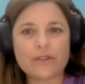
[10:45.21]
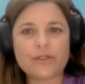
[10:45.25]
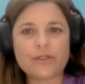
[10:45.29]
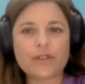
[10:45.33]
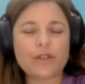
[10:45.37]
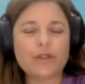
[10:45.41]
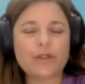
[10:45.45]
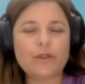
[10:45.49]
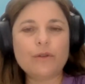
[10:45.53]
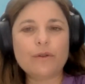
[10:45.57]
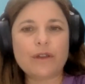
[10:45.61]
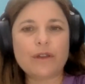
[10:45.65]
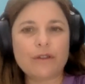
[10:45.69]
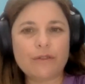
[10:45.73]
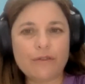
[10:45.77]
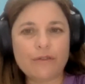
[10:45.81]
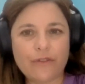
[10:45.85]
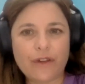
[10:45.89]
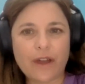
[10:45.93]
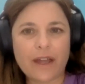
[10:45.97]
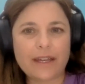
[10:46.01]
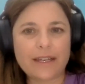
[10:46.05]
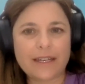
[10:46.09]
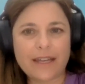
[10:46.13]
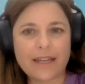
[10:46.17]
So you can
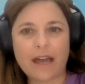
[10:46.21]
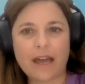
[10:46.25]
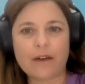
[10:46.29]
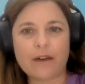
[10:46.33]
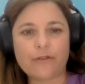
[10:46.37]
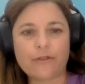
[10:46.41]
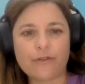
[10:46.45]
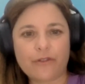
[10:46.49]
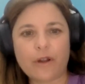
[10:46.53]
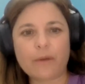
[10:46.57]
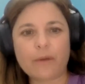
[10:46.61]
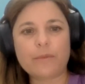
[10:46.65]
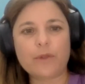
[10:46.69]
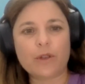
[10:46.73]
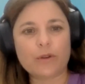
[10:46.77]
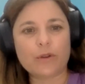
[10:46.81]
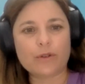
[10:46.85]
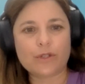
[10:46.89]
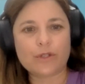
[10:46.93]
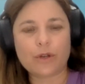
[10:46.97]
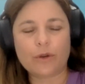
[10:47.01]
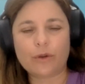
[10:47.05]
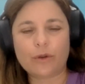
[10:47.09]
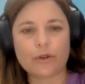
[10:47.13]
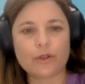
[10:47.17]
find out from your
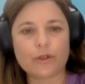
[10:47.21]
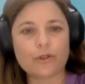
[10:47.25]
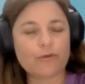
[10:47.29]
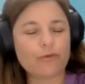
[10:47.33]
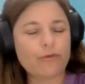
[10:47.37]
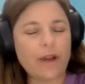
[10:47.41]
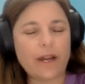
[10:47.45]
donors